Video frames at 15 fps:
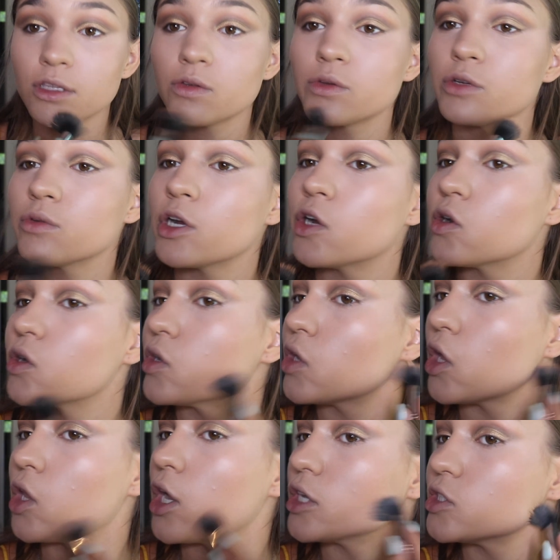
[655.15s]
we rode
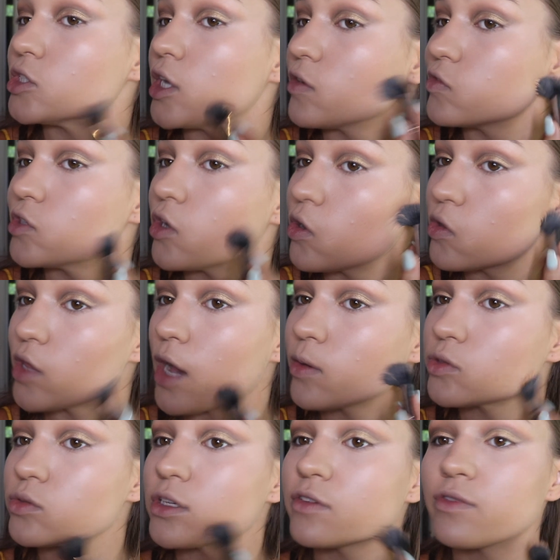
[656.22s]
a lot of stuff, so that
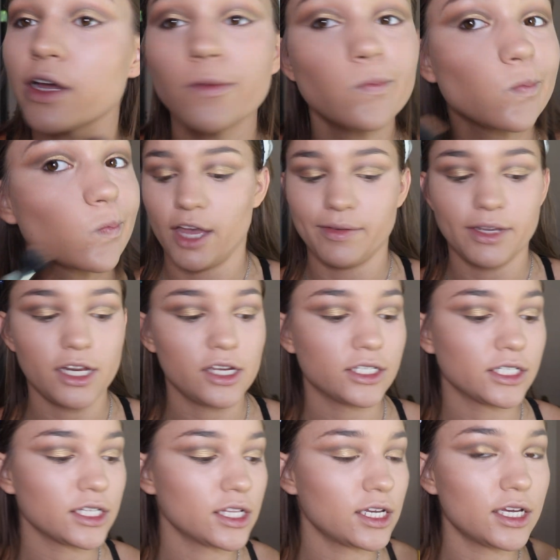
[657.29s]
was really fun. I've been
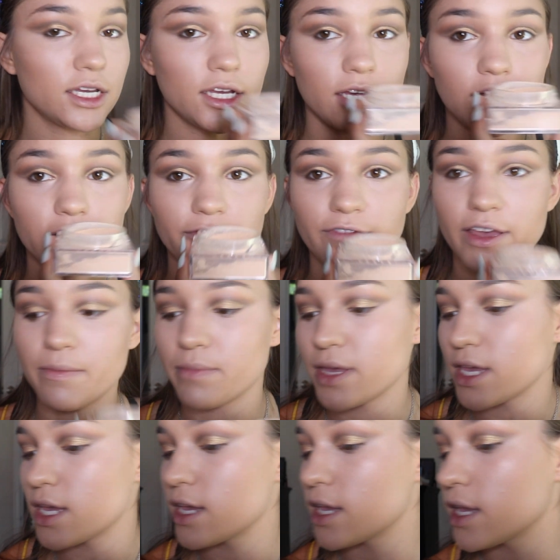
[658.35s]
using the Fit
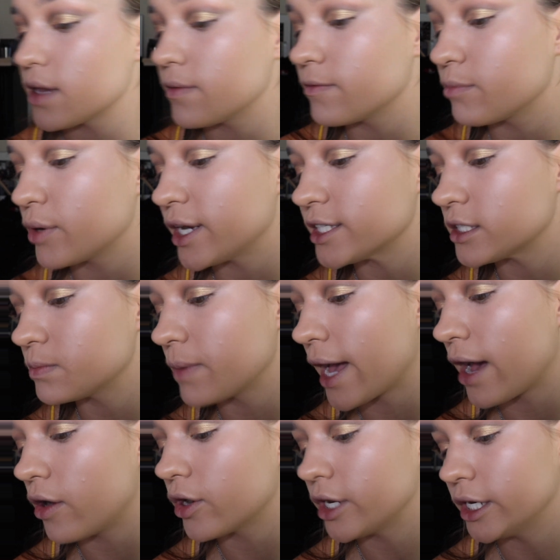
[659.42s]
Me pressed
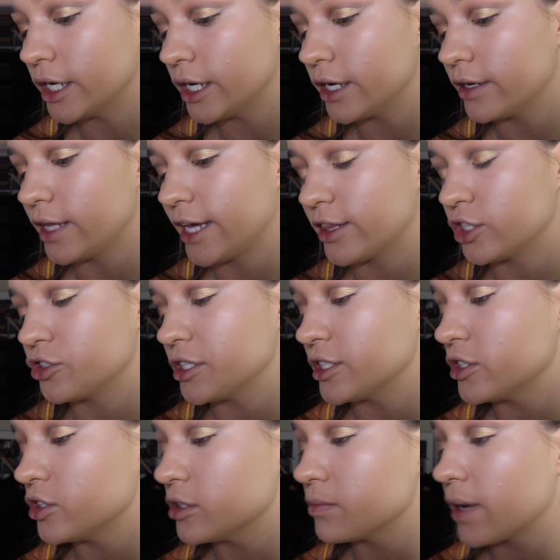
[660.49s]
powder, like the
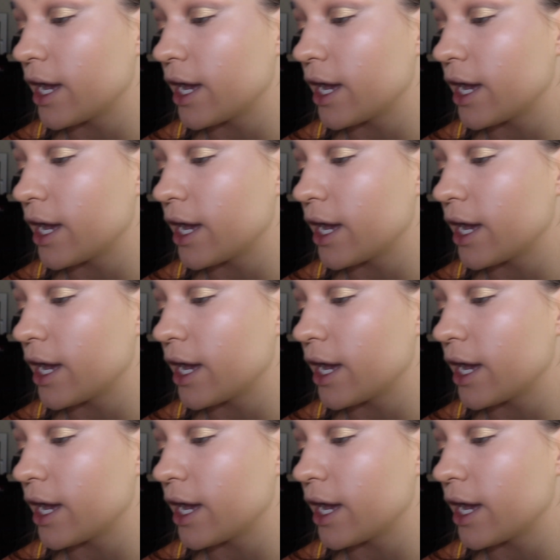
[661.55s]
translucent